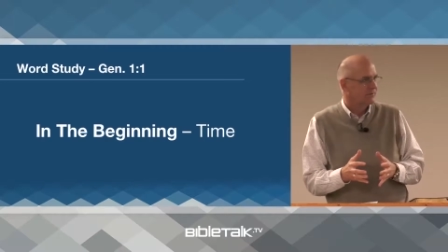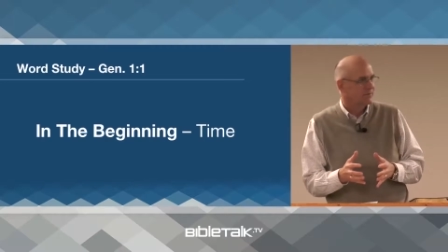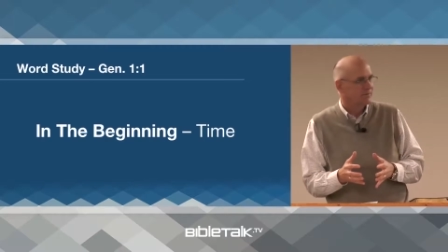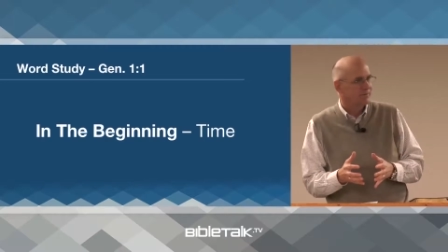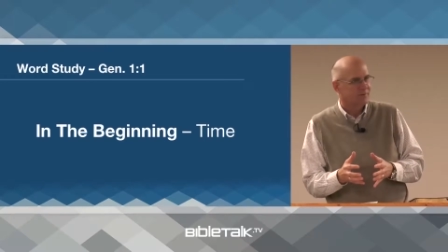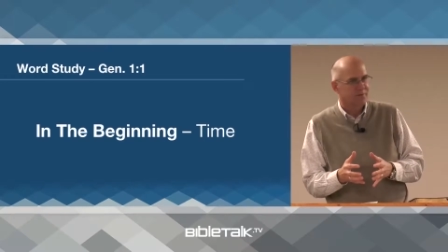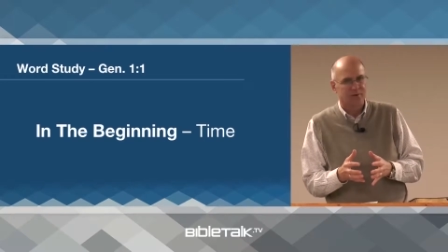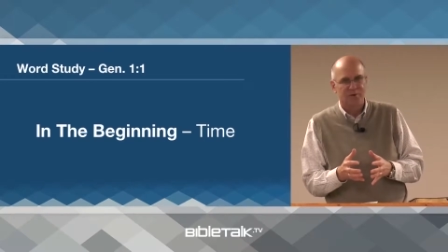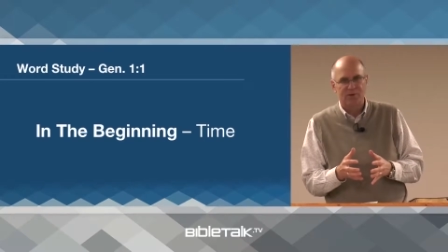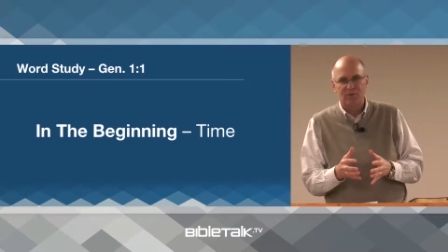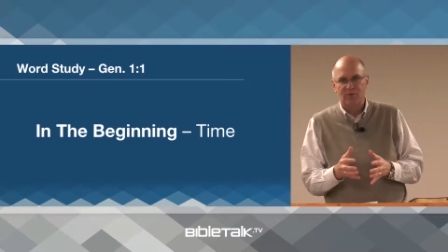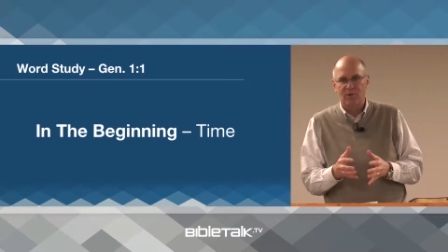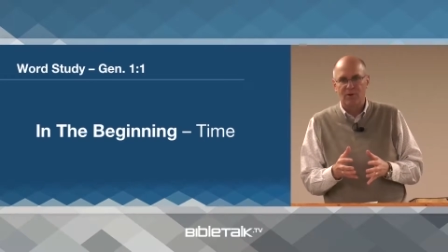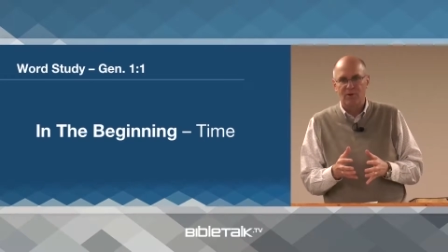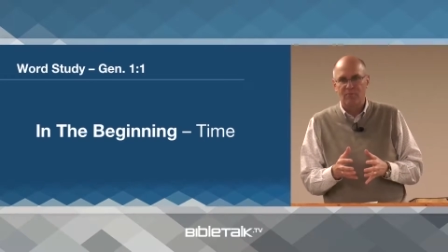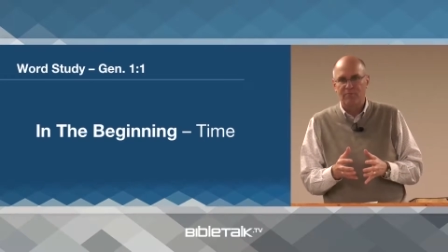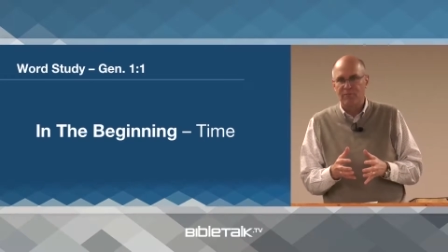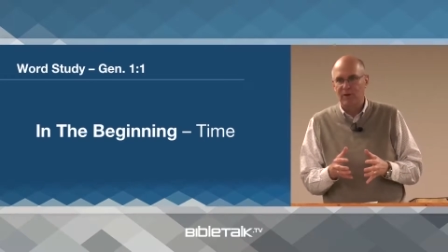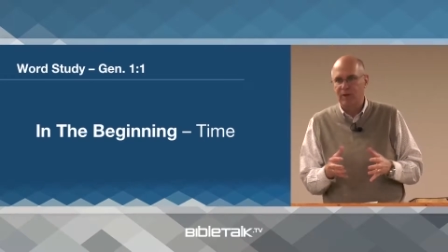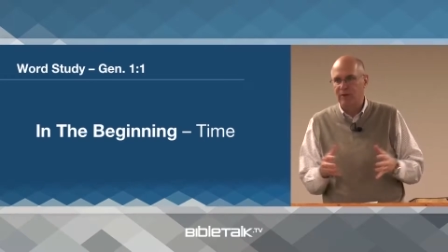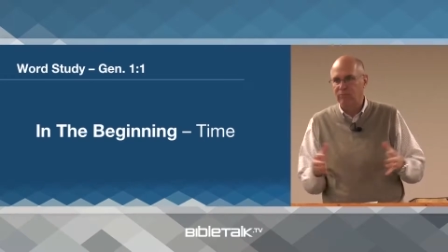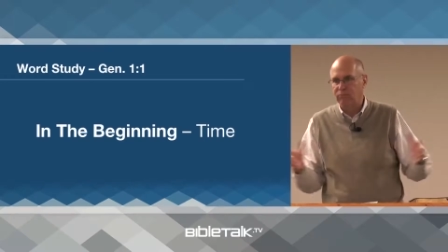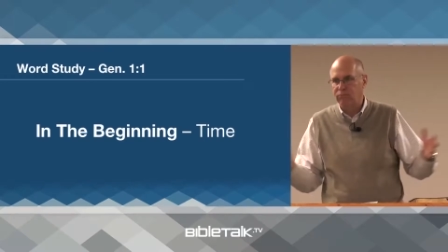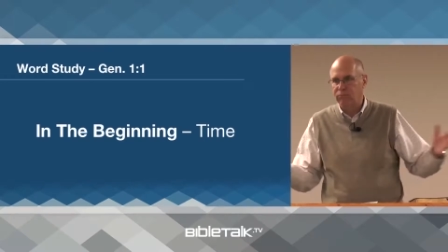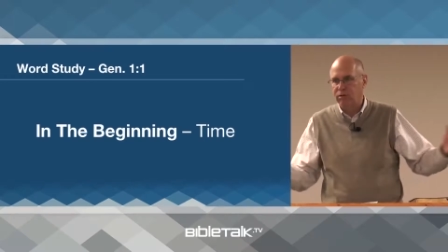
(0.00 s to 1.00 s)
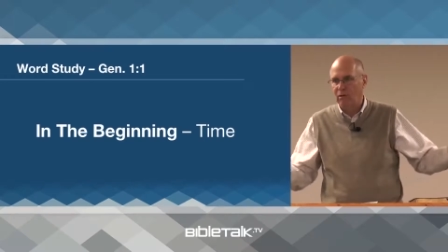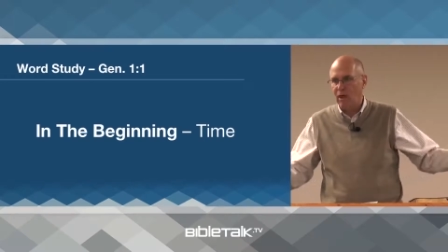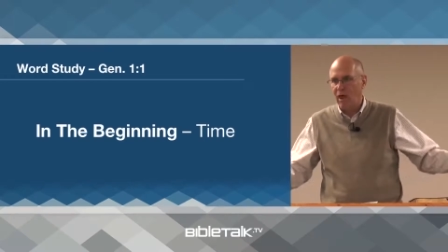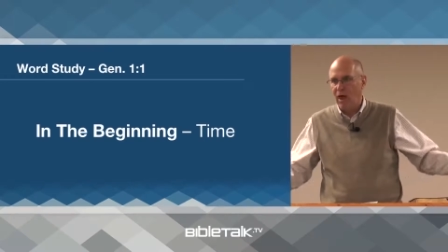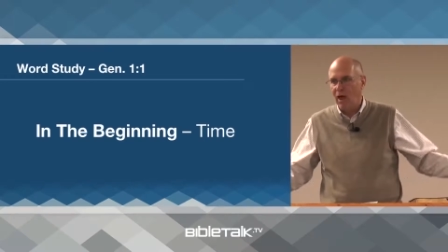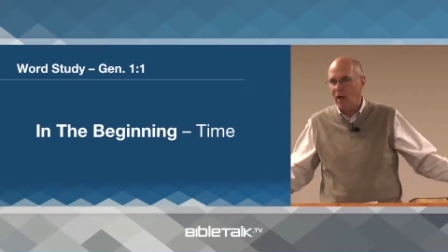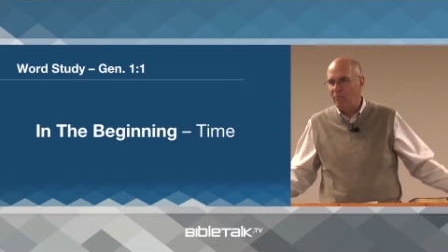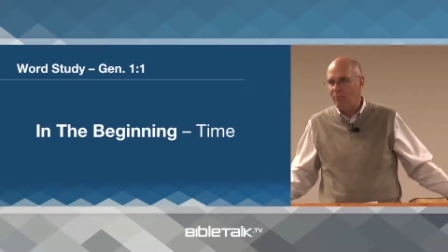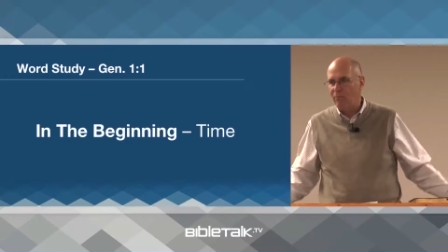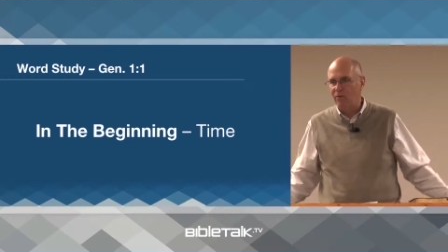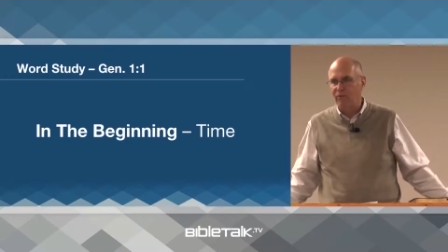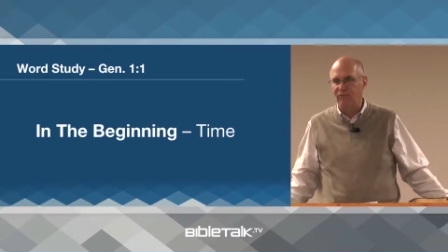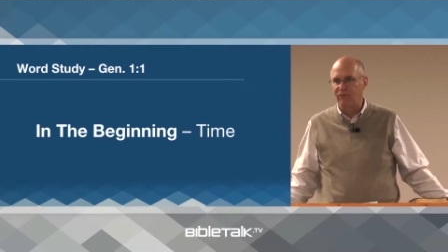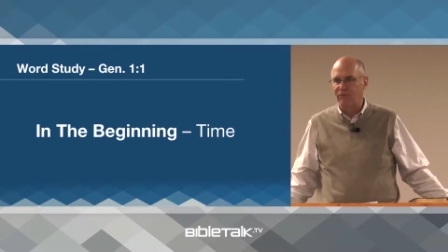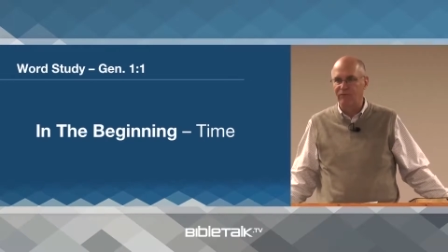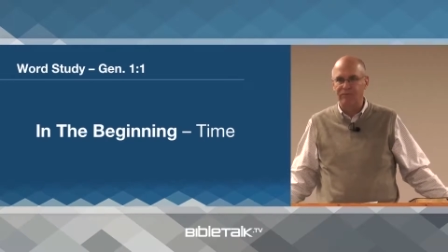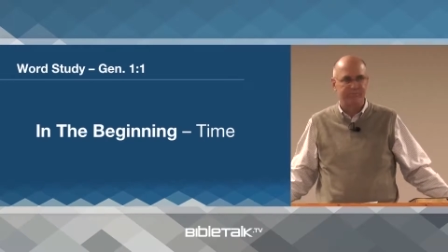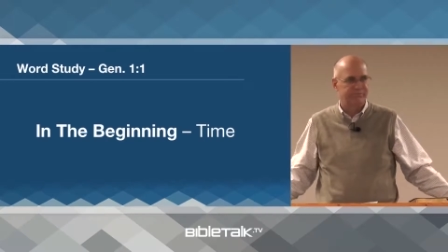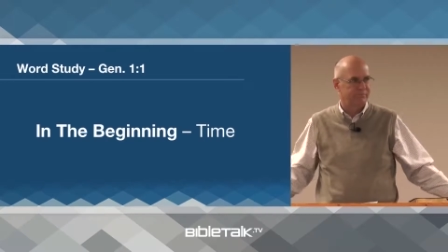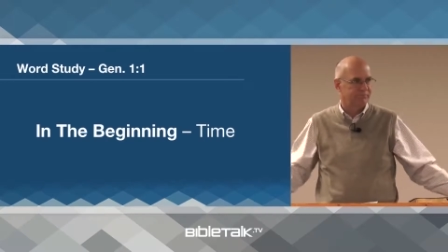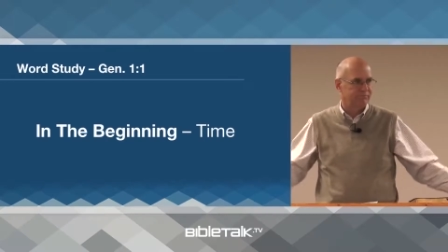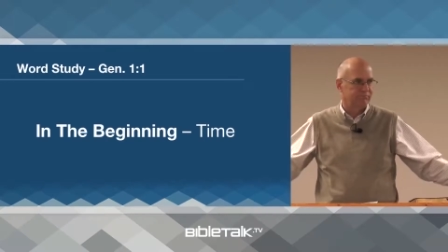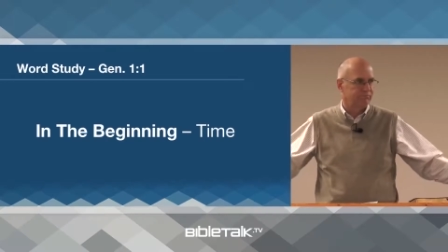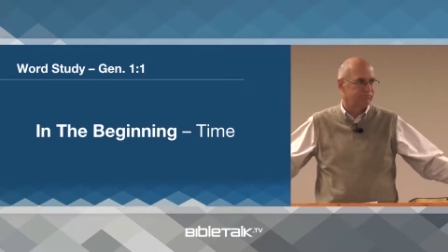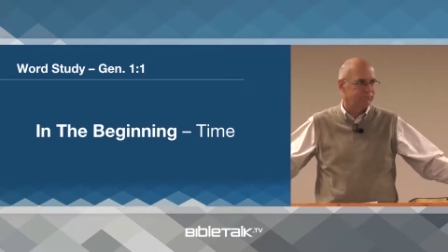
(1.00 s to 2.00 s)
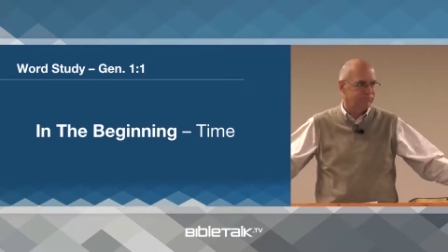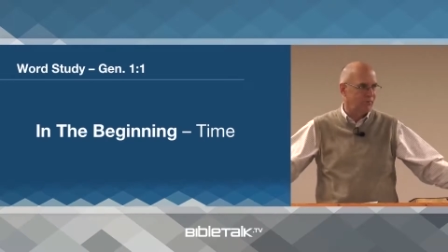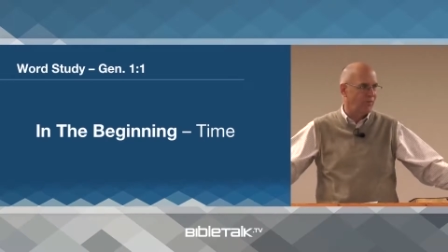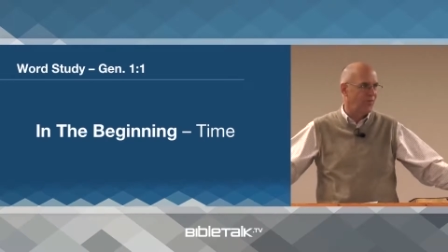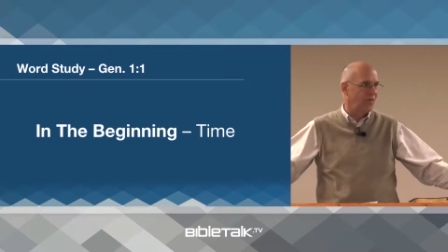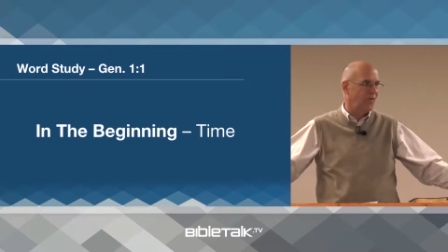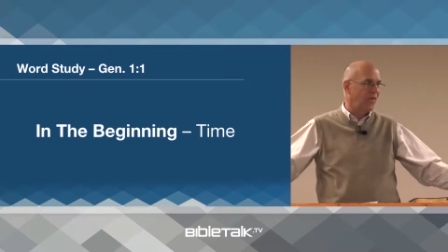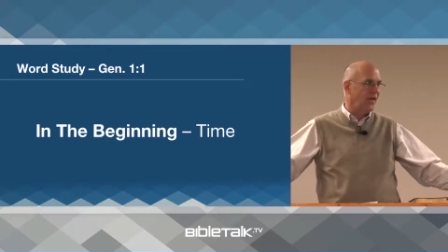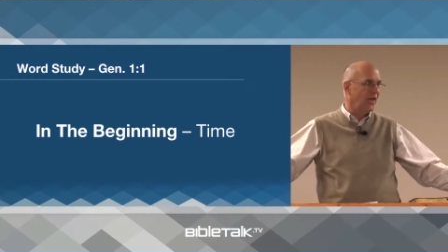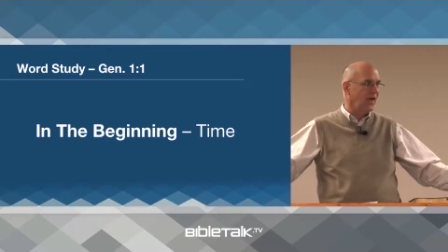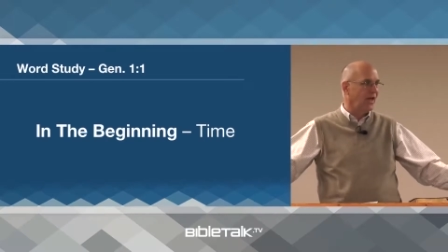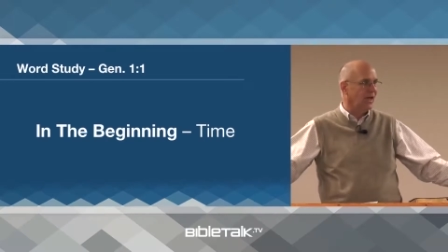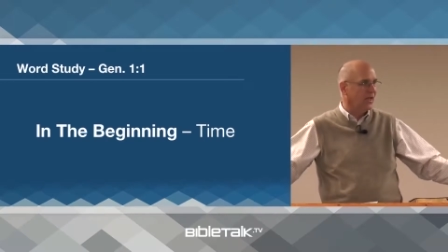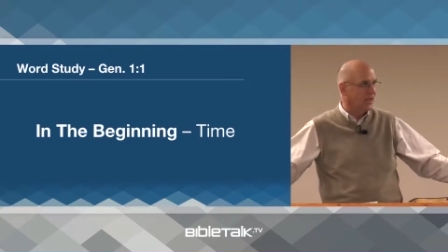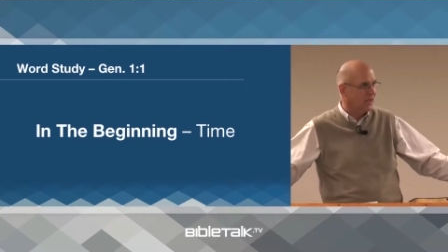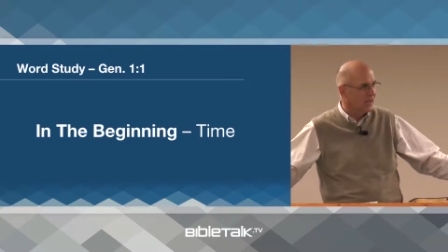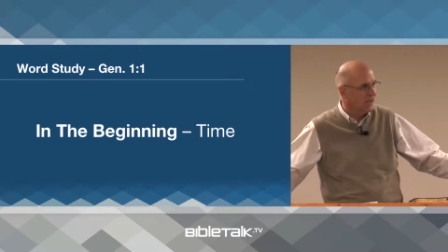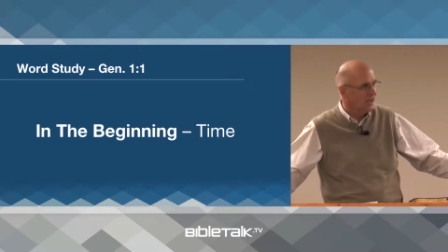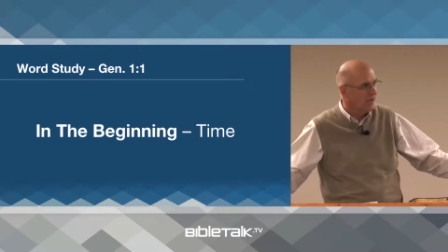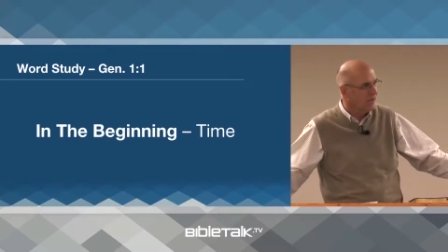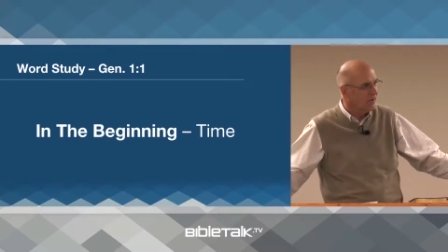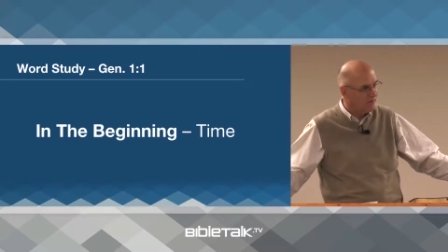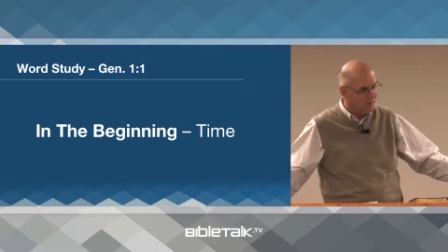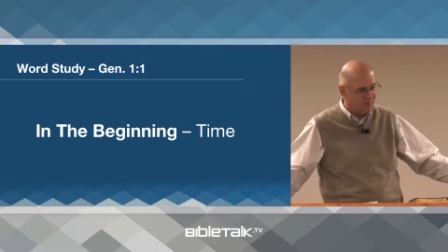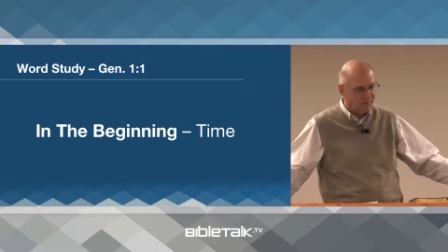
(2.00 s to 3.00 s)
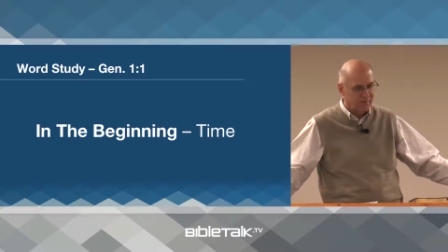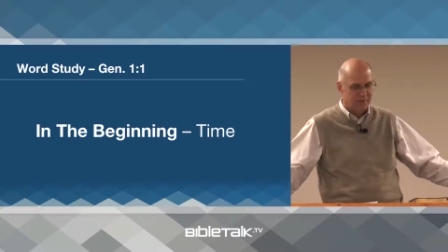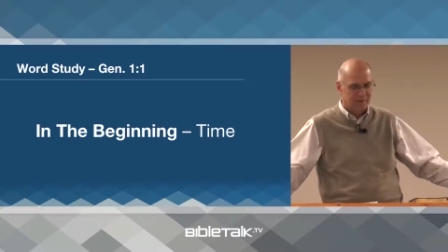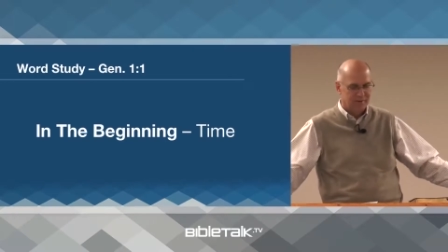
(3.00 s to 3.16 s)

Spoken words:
It's just one big blob of thing, you know.